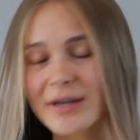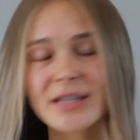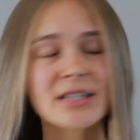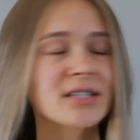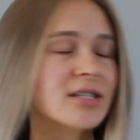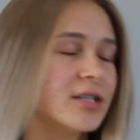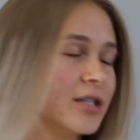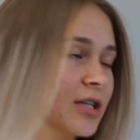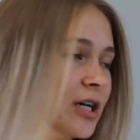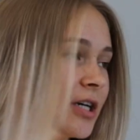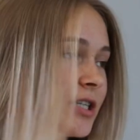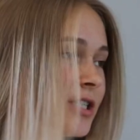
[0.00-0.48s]
It's
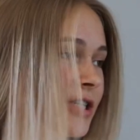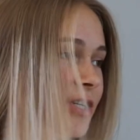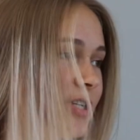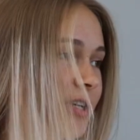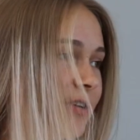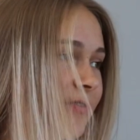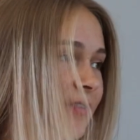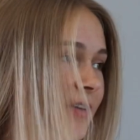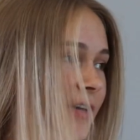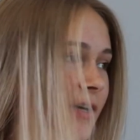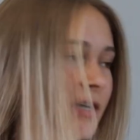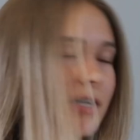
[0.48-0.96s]
not too
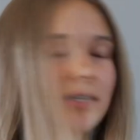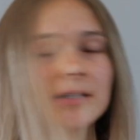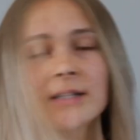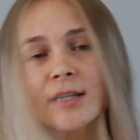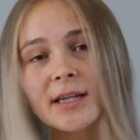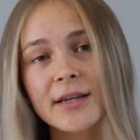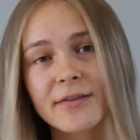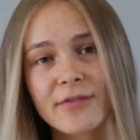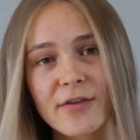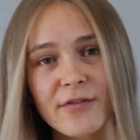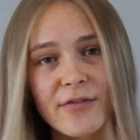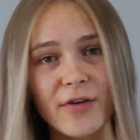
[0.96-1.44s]
difficult.
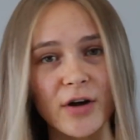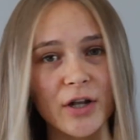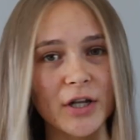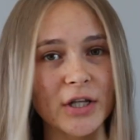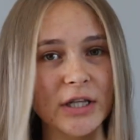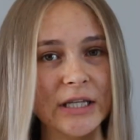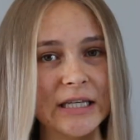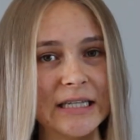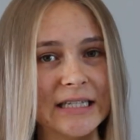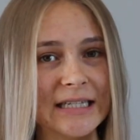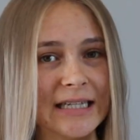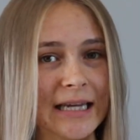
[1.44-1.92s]
If you follow
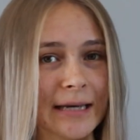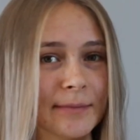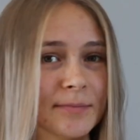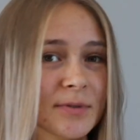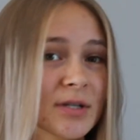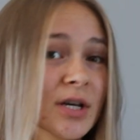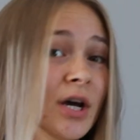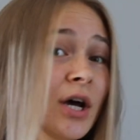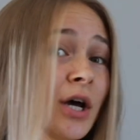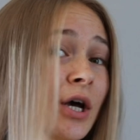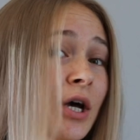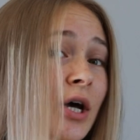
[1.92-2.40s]
these steps,